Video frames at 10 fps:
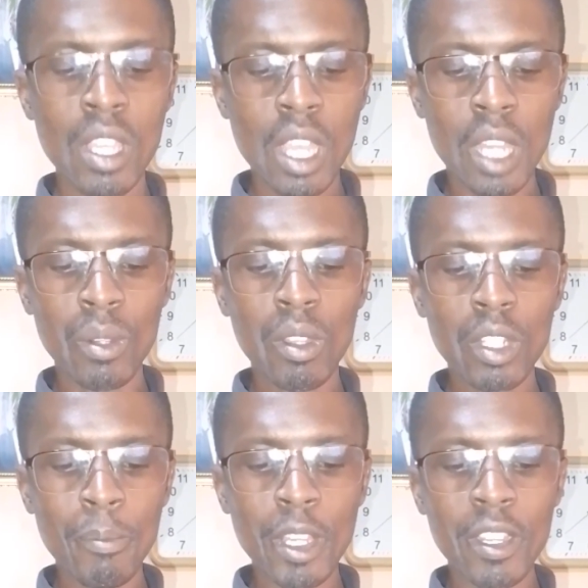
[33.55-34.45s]
An
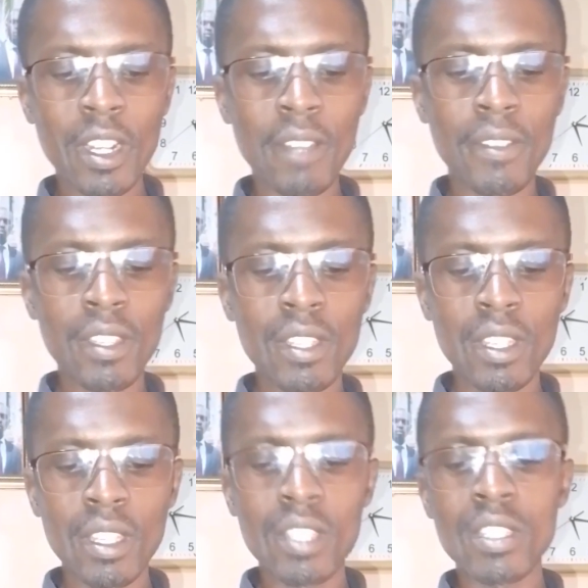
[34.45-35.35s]
autobiography
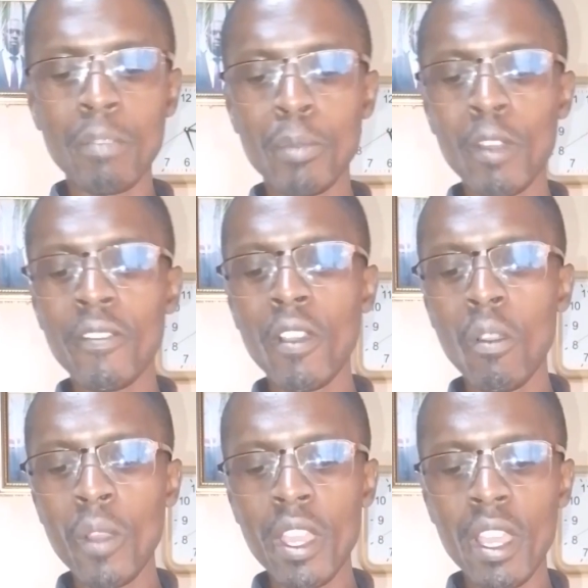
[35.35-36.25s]
is a profile
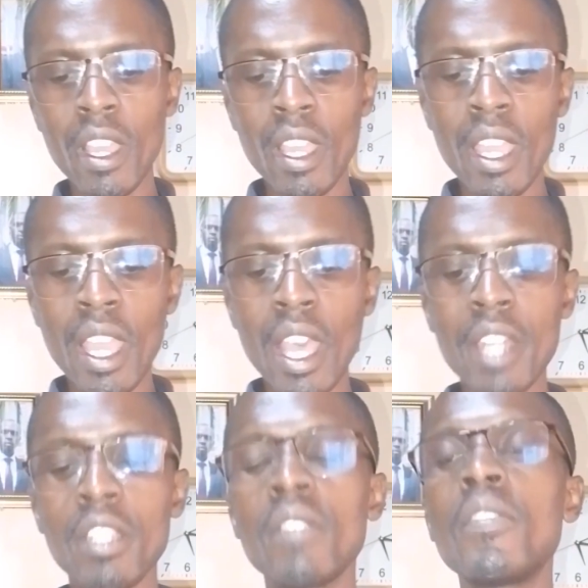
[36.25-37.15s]
where an
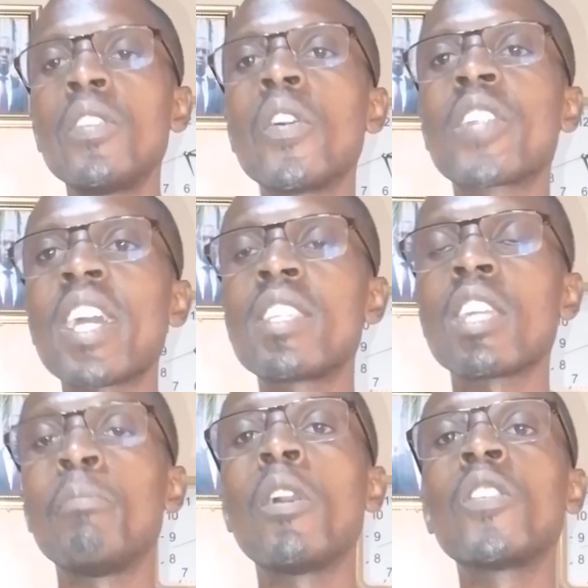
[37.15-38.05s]
individual writes
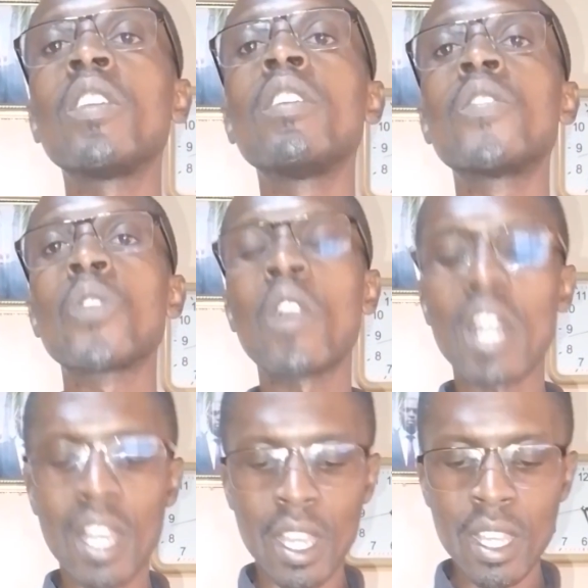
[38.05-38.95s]
about his or
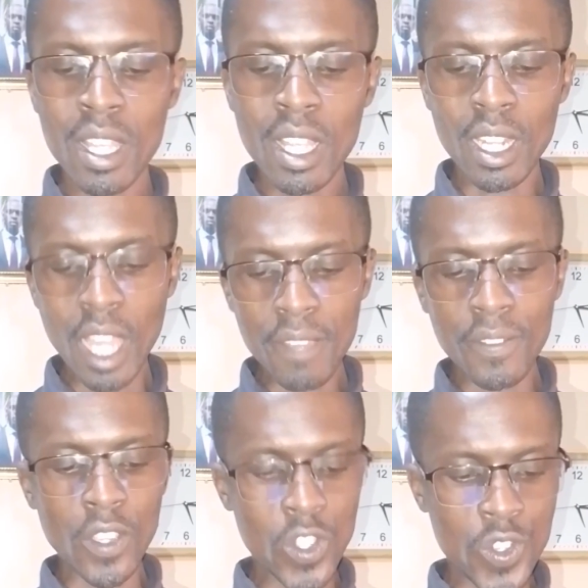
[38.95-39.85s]
her life
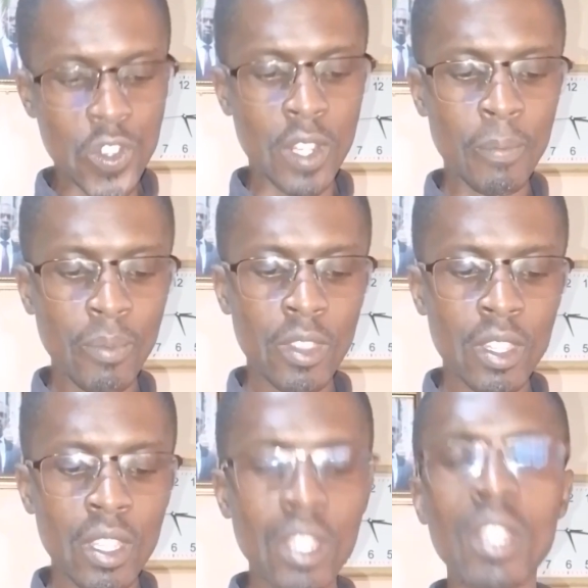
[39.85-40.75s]
history.
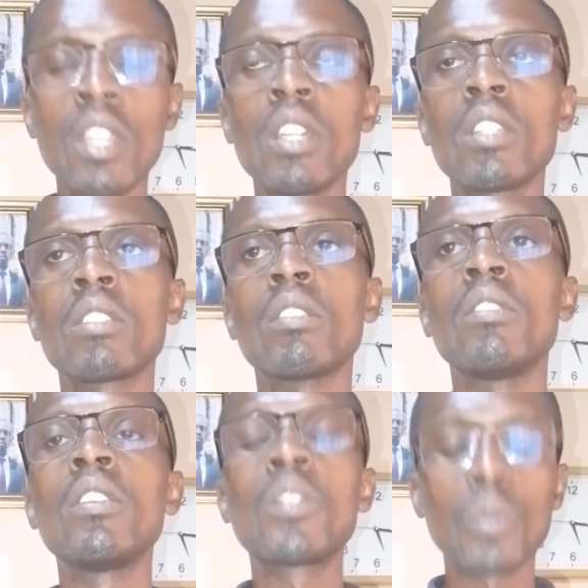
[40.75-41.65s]
So
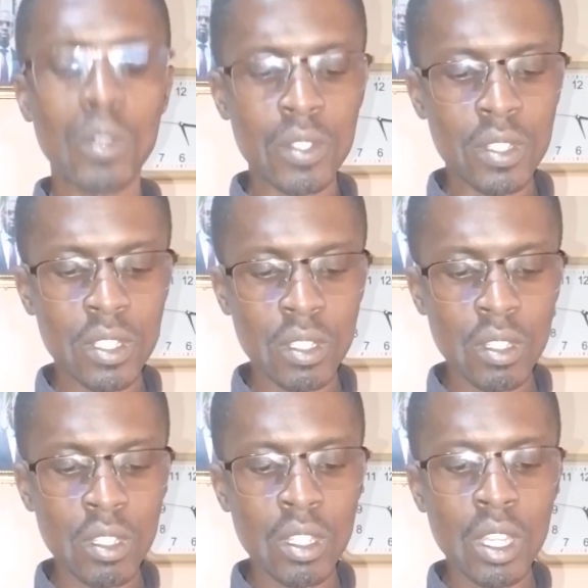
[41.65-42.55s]
details
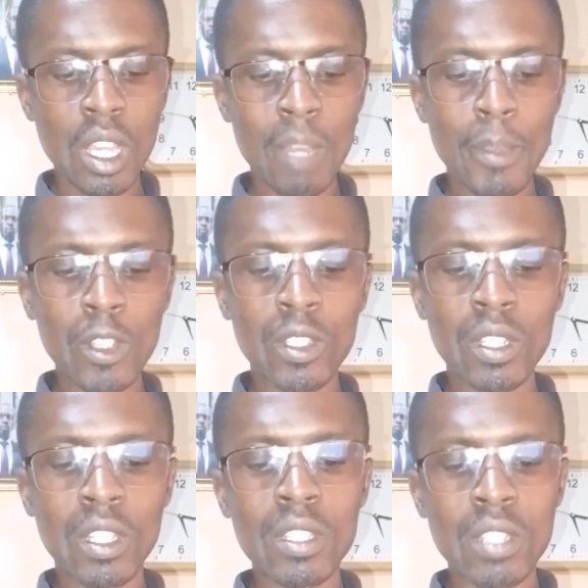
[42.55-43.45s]
about
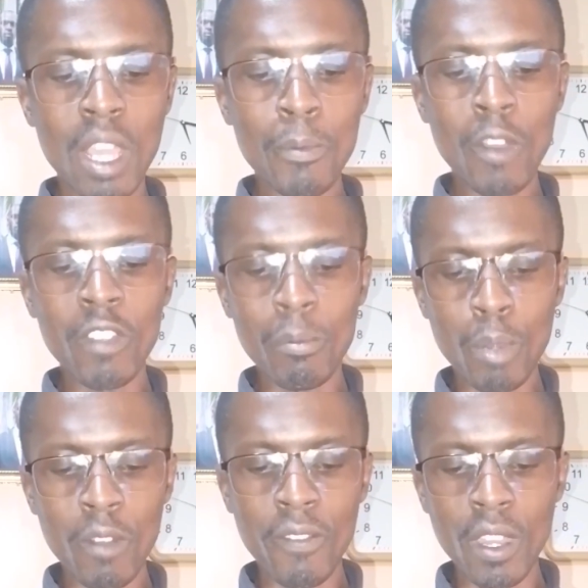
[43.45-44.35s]
this type of a
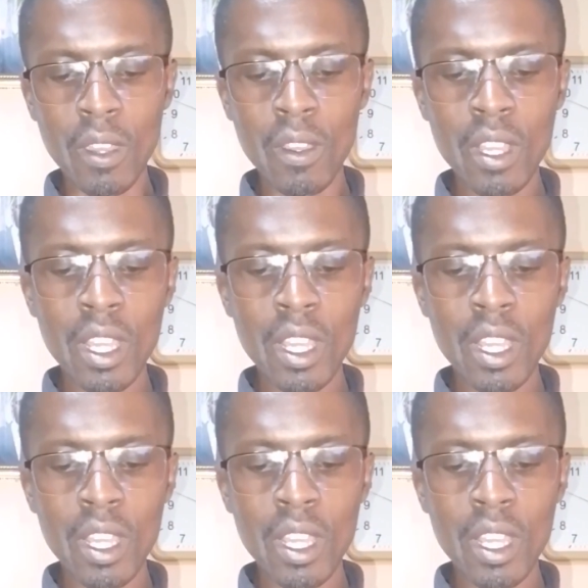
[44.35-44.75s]
profile